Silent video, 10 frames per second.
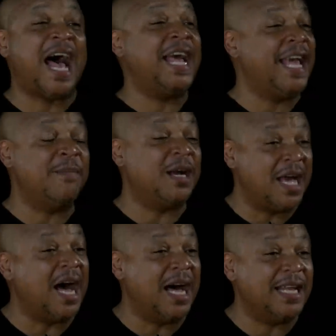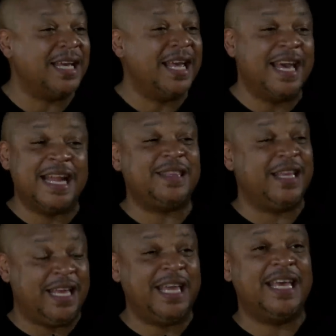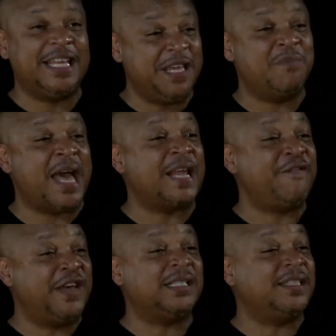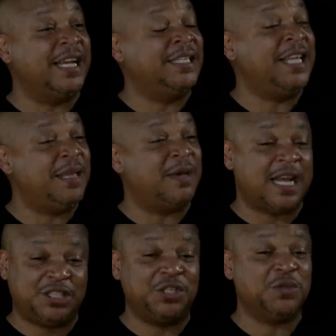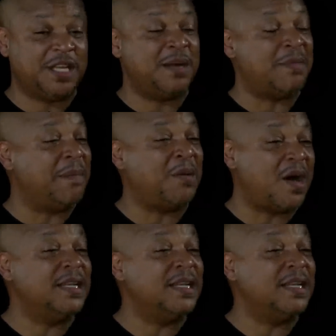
I am a God. And at the end, he manifests a demon. I showed that in my part